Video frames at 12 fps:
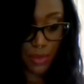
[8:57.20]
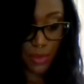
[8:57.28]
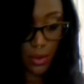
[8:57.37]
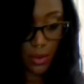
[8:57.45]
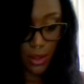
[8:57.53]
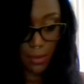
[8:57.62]

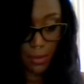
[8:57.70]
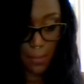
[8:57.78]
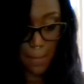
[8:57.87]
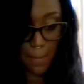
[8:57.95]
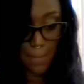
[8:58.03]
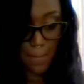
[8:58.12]
Okay.
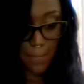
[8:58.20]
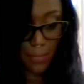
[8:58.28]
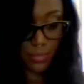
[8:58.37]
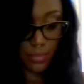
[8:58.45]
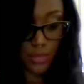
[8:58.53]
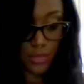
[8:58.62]

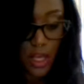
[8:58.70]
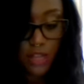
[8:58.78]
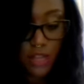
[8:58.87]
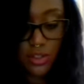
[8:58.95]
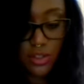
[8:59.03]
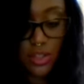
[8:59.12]

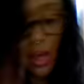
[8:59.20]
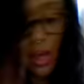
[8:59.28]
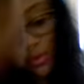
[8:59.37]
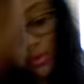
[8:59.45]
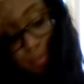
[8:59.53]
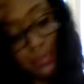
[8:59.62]

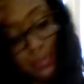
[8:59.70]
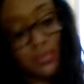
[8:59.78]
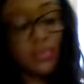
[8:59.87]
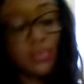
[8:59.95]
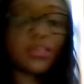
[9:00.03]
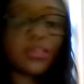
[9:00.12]
So,
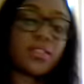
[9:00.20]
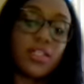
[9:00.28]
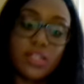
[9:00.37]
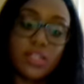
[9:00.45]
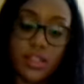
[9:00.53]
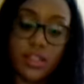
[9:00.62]
my
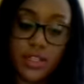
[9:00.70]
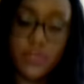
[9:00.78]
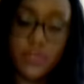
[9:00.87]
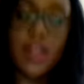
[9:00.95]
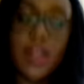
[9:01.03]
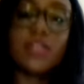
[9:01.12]
Sagittarius
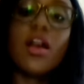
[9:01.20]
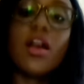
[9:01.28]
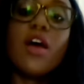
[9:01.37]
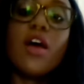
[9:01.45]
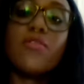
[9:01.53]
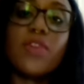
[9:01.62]
friends,
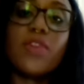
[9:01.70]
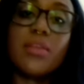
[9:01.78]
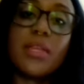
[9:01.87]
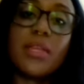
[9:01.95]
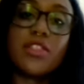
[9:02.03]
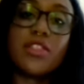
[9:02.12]
for the
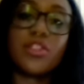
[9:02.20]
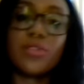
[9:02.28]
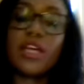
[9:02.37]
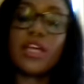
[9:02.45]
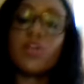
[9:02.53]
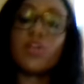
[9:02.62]
month of June,
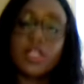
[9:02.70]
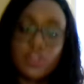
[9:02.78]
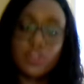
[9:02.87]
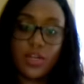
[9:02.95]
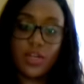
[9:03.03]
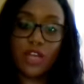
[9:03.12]
in order
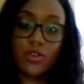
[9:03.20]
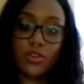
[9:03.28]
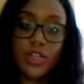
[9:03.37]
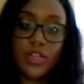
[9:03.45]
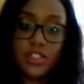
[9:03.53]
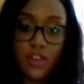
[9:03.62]
to
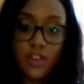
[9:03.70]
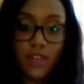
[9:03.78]
increase your